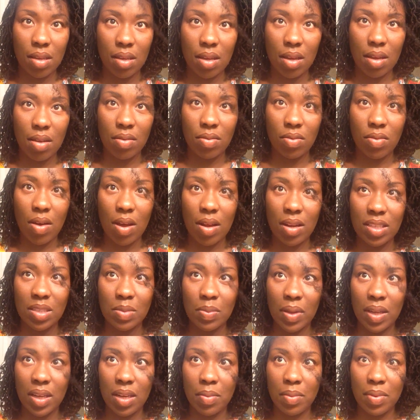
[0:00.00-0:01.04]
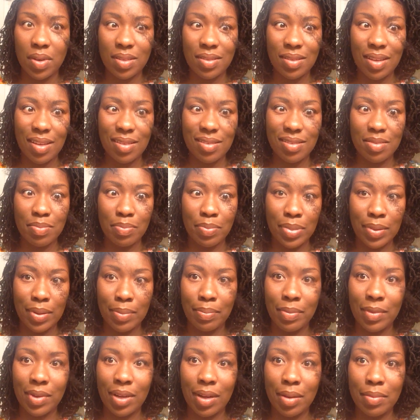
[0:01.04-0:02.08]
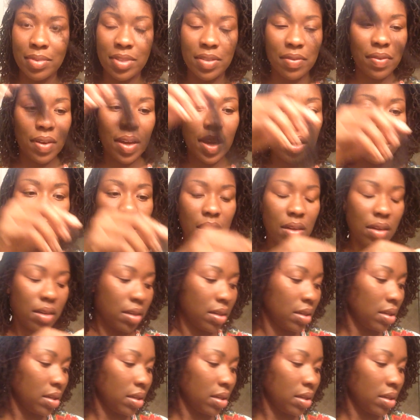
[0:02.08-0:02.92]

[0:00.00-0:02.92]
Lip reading: I don't know how to explain it, but it's like just clumps of hair.